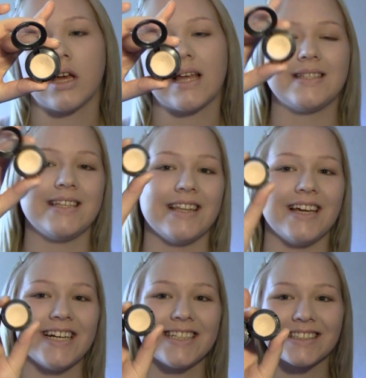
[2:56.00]

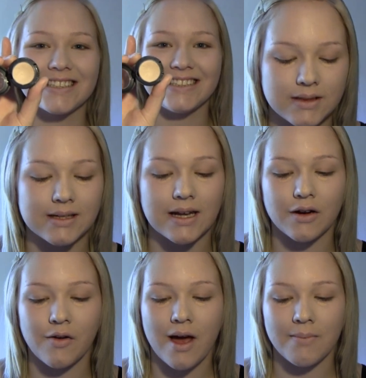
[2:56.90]
Concealer. I'm just
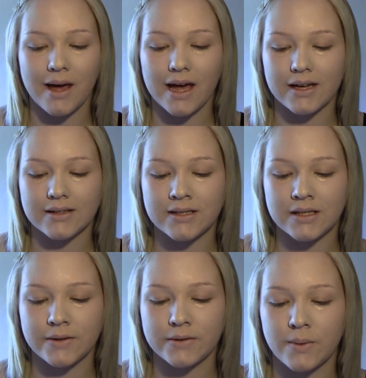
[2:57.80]
gonna grab a
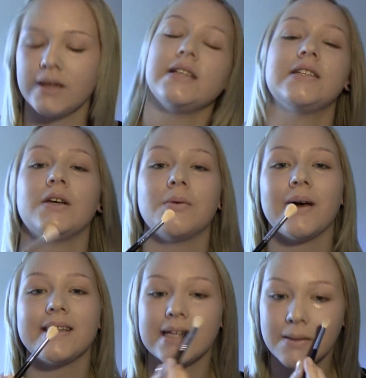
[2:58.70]
222
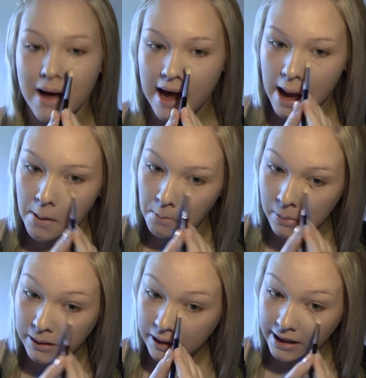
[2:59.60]
by Sigma and
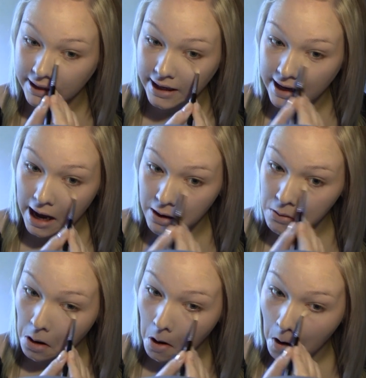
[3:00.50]
blend it
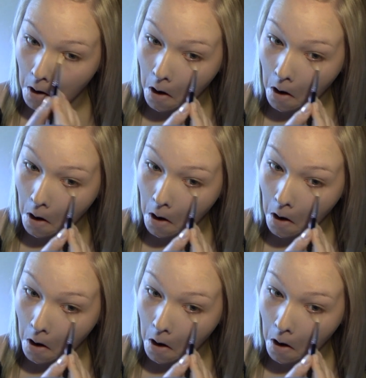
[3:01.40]
out.